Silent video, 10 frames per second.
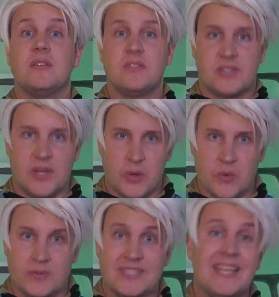So,
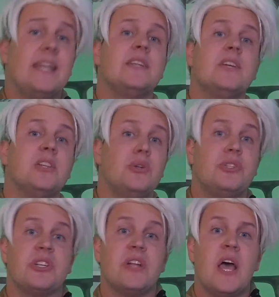in
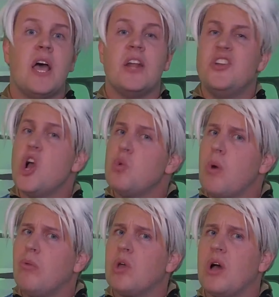conclusion, know what
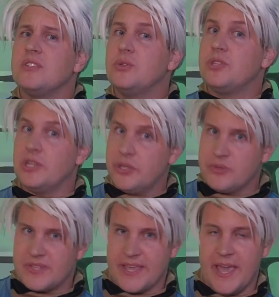will cause you to lose
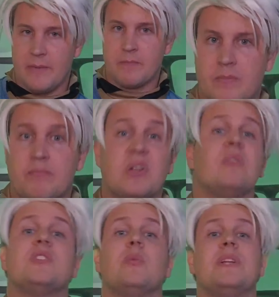the game, but
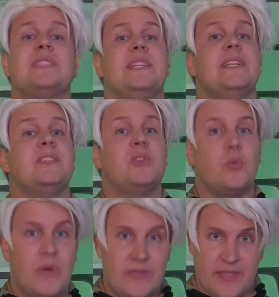also what is needed to
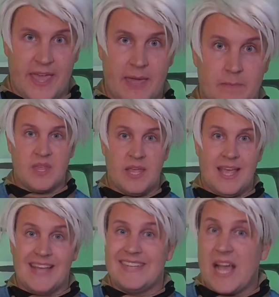win the game,
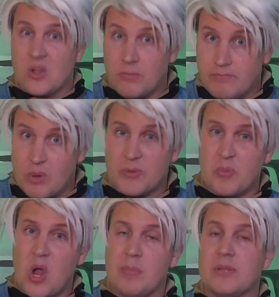and tackle both
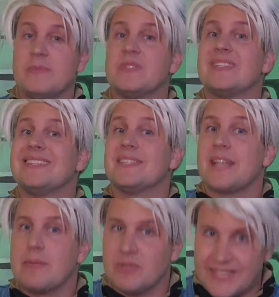problems
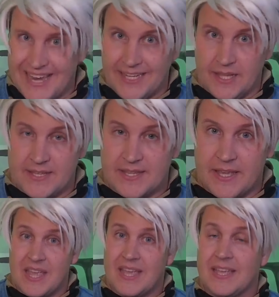simultaneously.
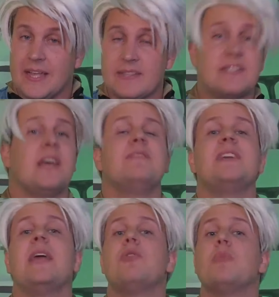It's a tough
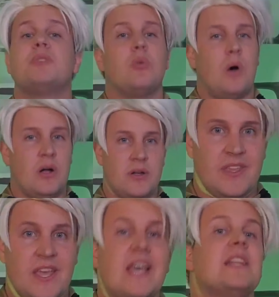tightrope to walk.
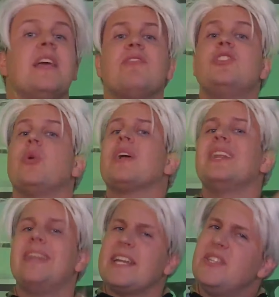Leverage your
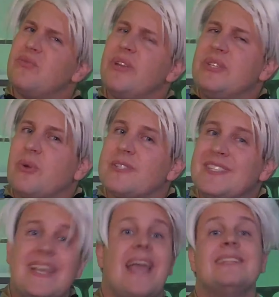collective resources
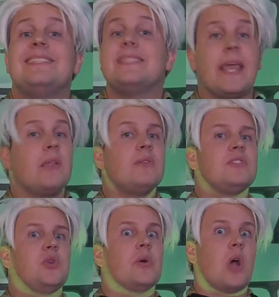and skills
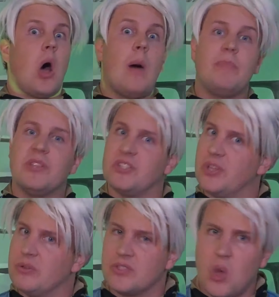to accomplish
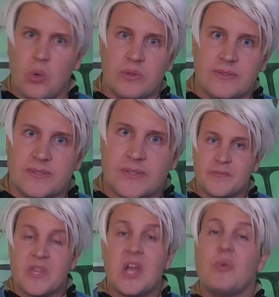those goals.
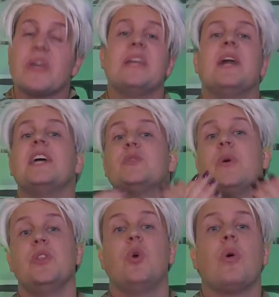Recognize
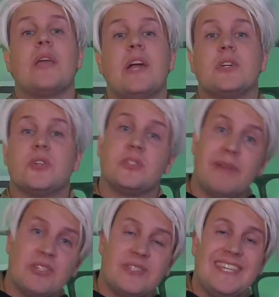what your character's
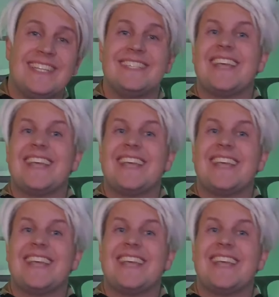specialty is